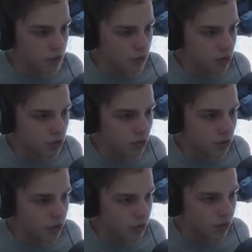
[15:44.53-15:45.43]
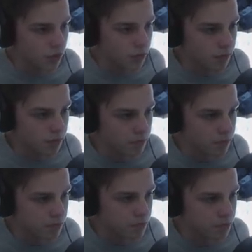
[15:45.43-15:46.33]
what do you call it um
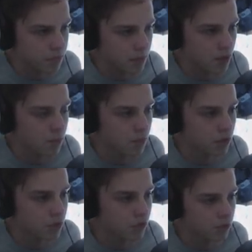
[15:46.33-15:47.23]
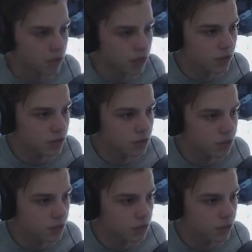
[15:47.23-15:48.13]
uploading videos
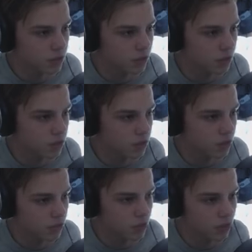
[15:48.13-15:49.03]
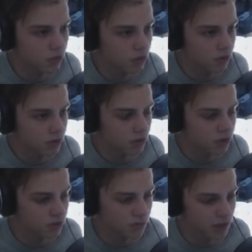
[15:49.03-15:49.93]
and what do you call it
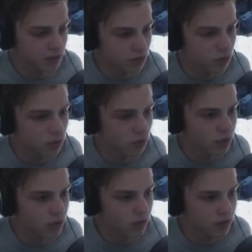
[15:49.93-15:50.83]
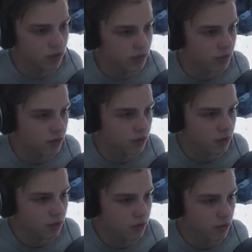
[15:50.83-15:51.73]
like talking
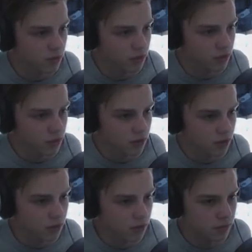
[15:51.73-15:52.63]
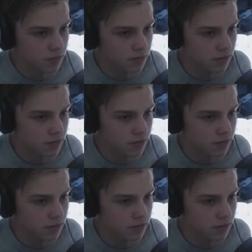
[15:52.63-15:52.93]
um